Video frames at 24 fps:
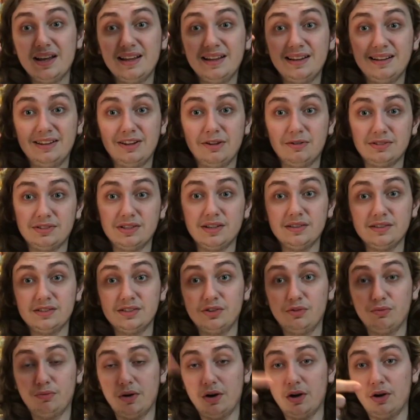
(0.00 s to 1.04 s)
there's this
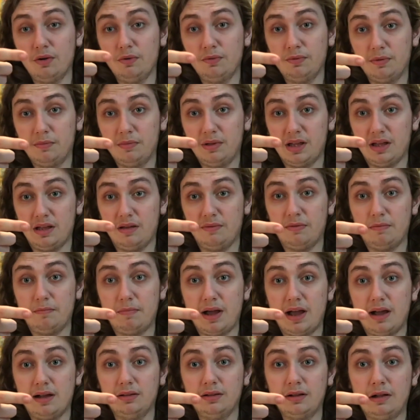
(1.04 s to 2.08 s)
throw from Kevin
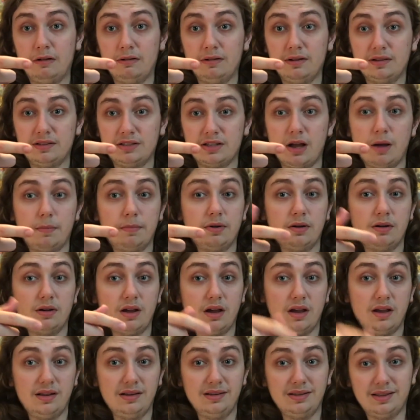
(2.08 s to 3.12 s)
Padlow in the top of the
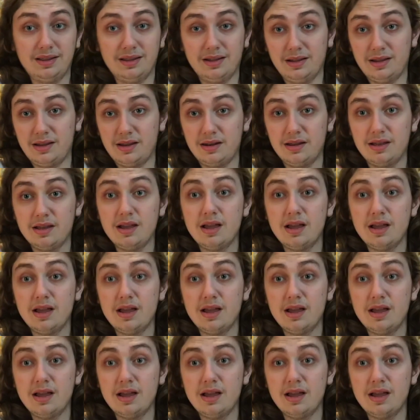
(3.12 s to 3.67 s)
9th, and